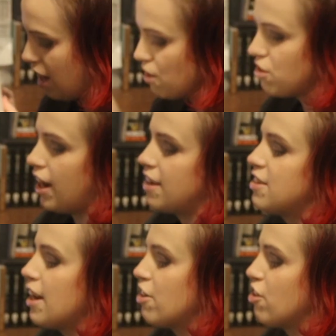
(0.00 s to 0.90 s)
How to get
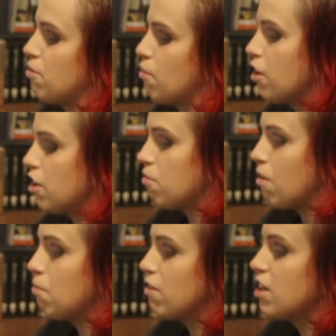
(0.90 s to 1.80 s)
sectioned
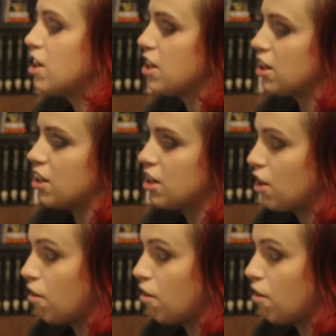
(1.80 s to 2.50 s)
101 with Lydia.